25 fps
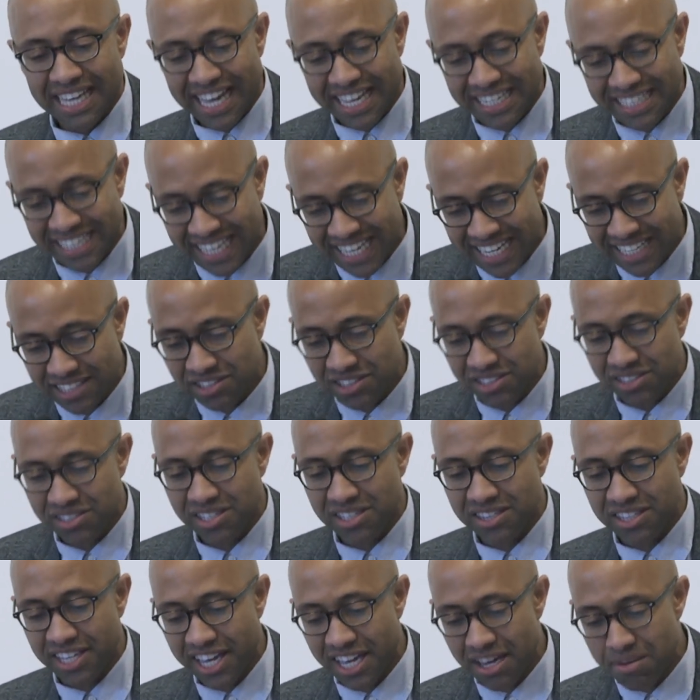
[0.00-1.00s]
an
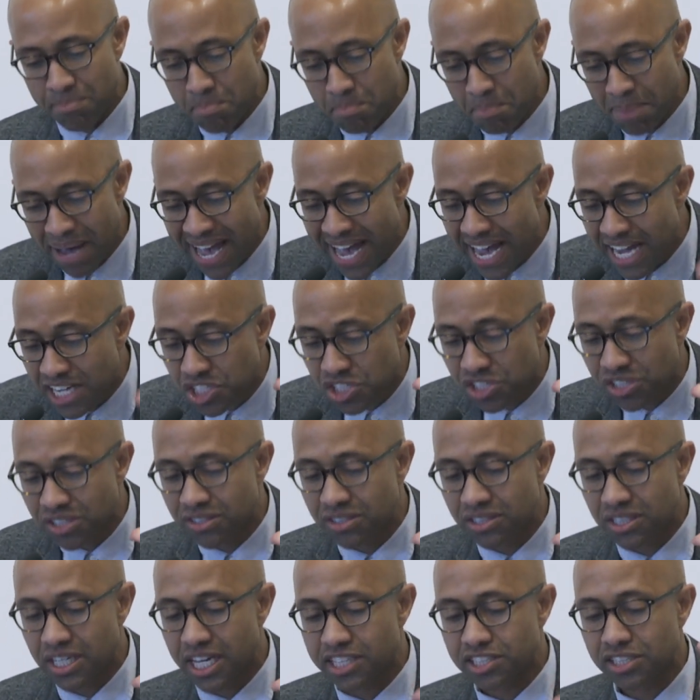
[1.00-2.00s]
entity they
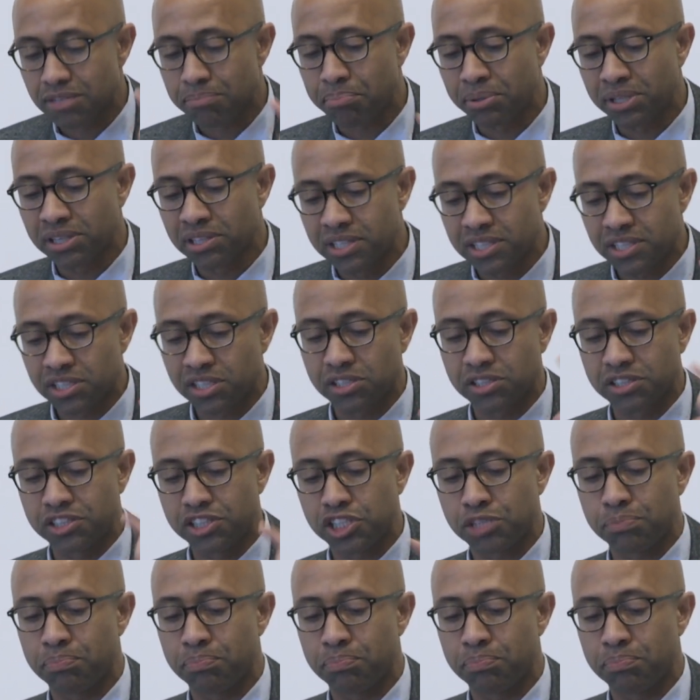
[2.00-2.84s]
imagined as a political and